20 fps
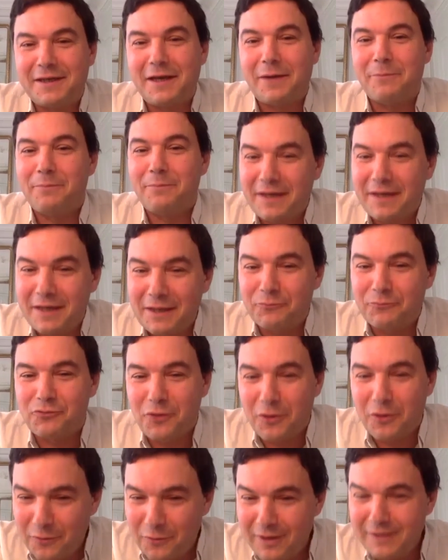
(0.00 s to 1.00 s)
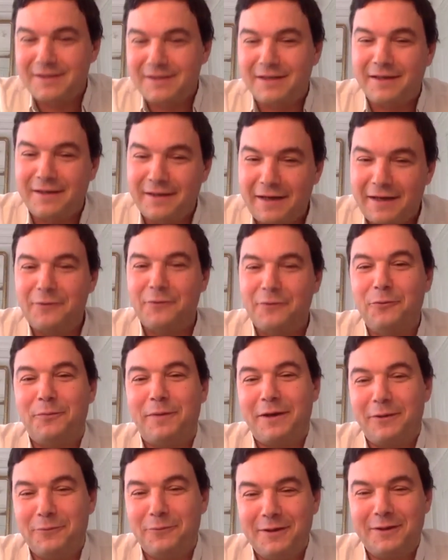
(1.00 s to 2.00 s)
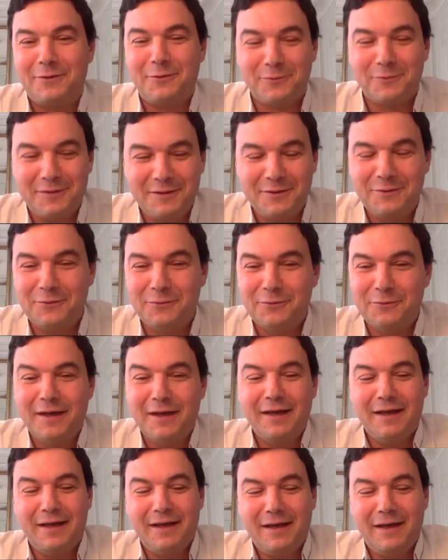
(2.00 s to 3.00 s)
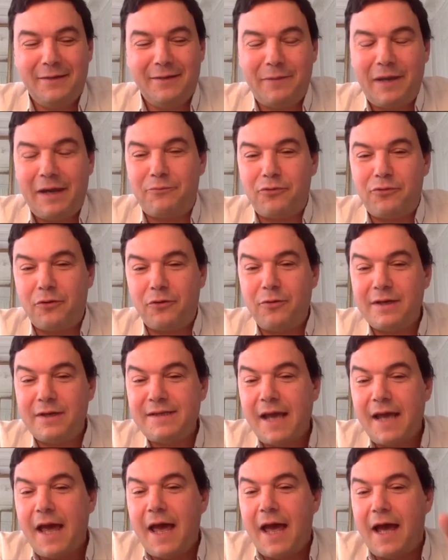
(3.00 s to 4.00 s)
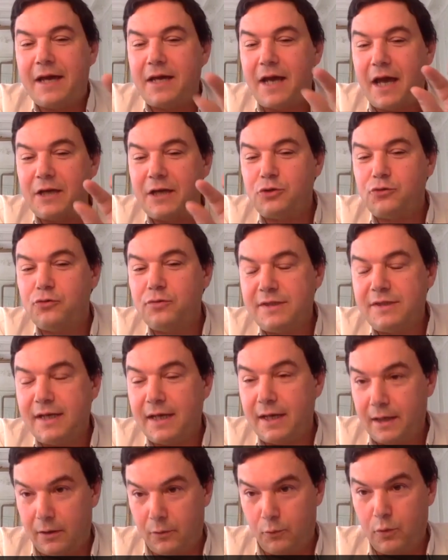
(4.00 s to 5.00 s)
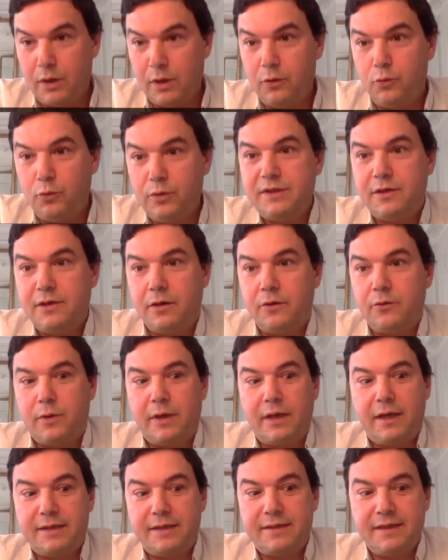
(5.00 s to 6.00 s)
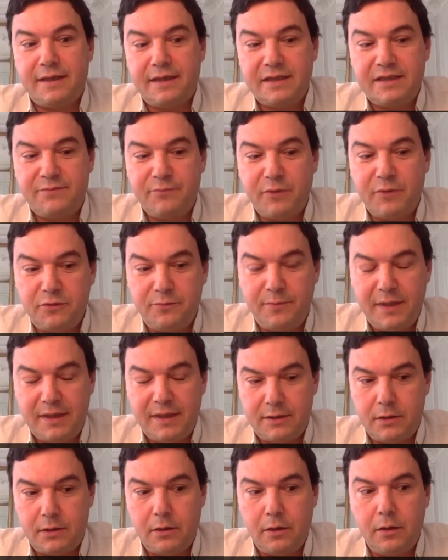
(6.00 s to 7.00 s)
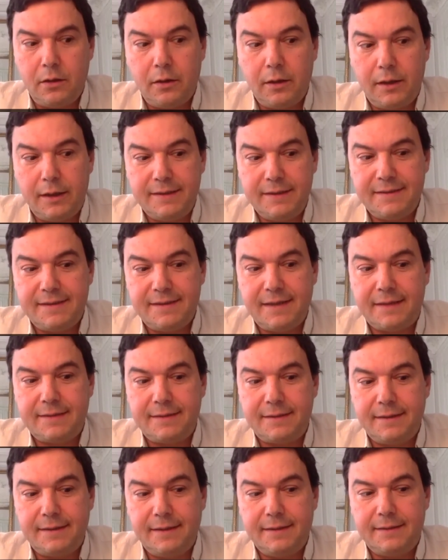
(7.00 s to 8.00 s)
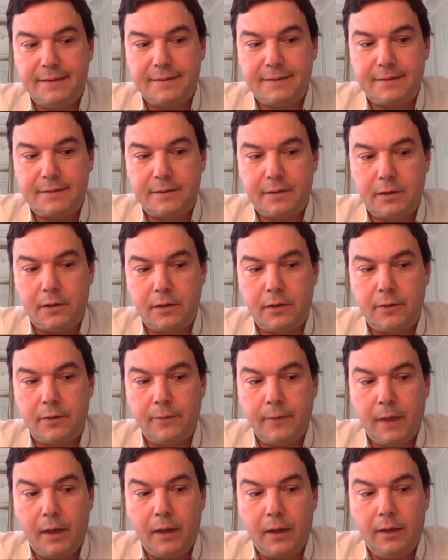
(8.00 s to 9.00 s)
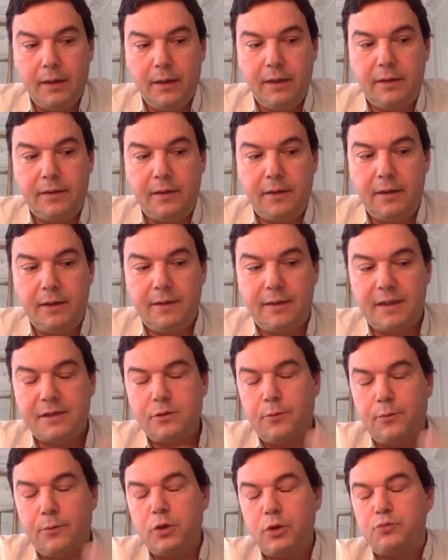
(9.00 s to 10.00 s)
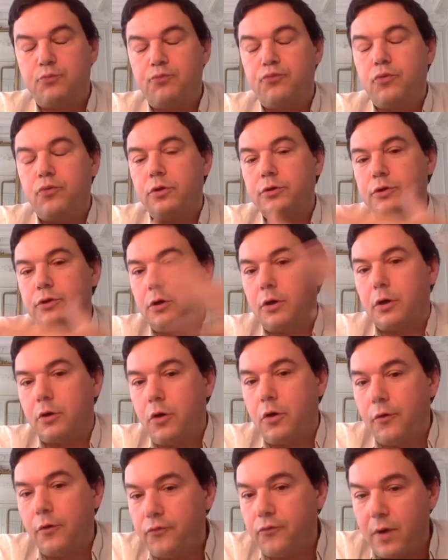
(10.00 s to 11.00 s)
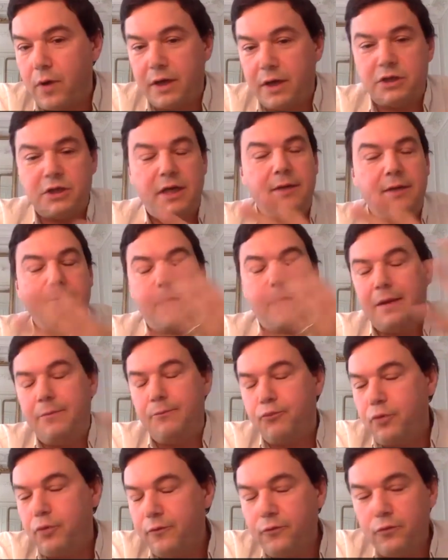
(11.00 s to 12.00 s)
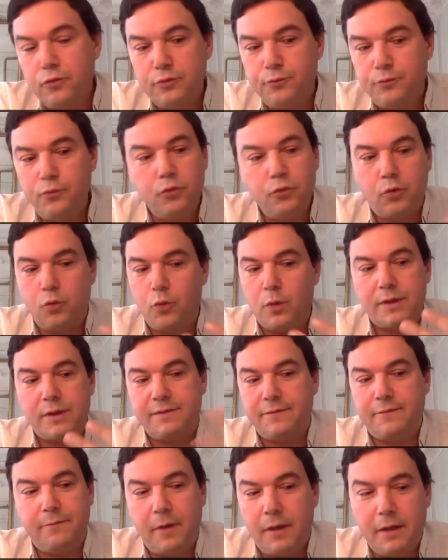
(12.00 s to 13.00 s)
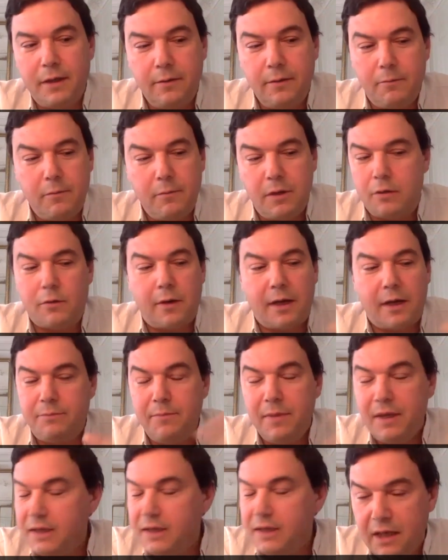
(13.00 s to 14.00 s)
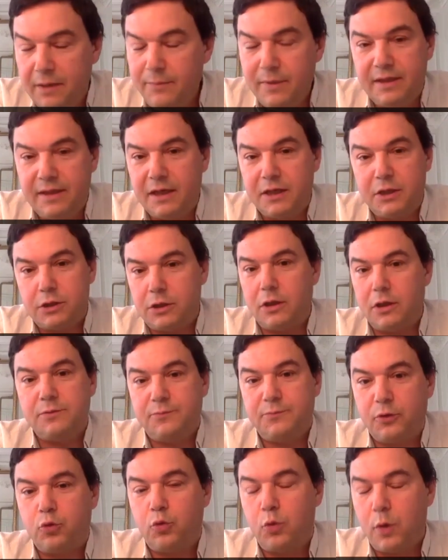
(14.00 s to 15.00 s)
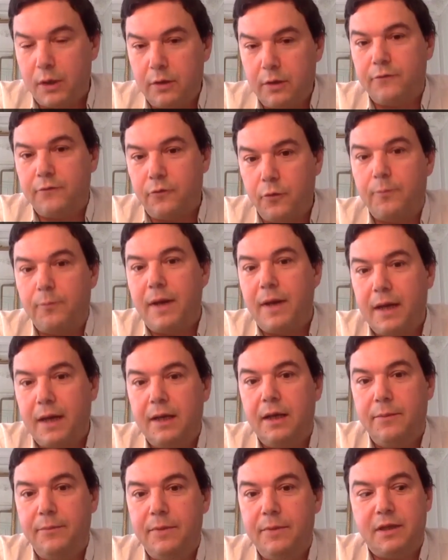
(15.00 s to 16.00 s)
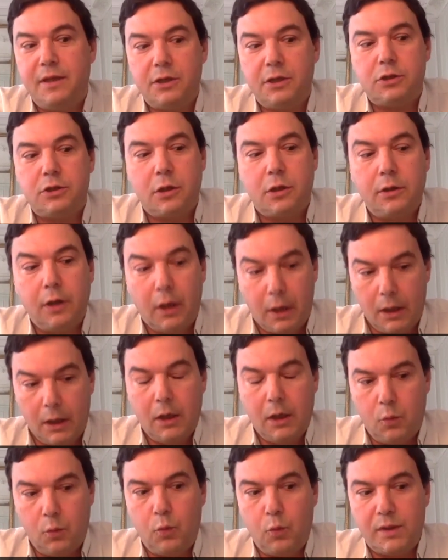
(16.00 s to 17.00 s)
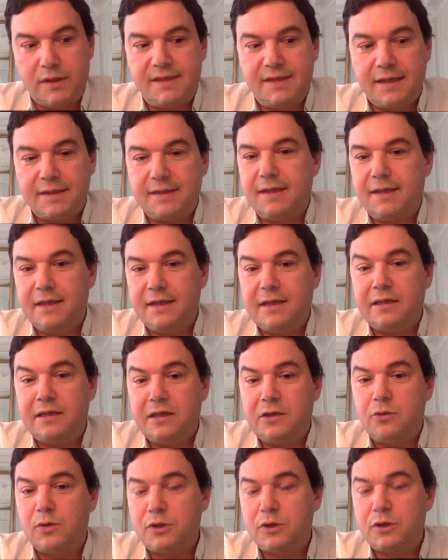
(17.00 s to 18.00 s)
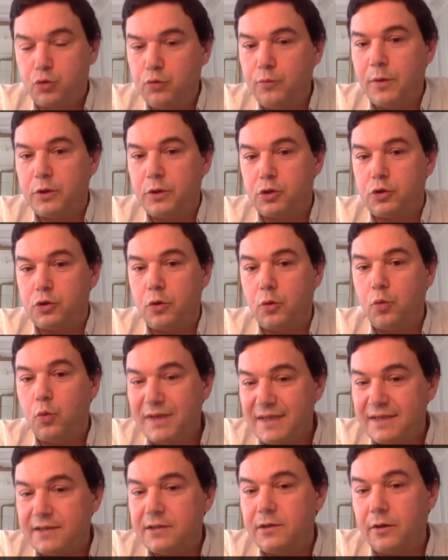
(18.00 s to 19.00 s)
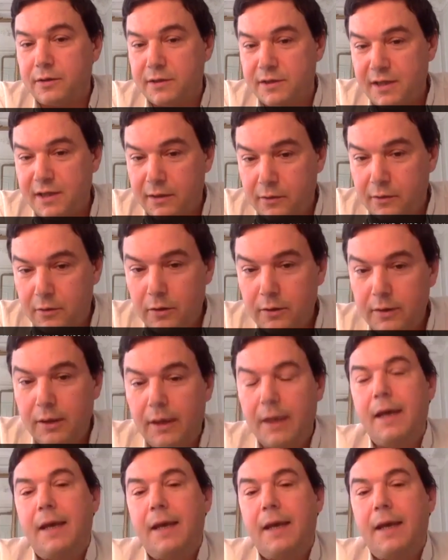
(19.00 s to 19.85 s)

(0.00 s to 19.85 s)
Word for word: I'm making progress, and I hope I will continue make progress. I, I should say one reason why I think it's much better is that it's uh, it, it has a much broader coverage. And my previous book was in, you know, had many limitations, but one of the main limitations was certainly that it was too much uh, Western centered.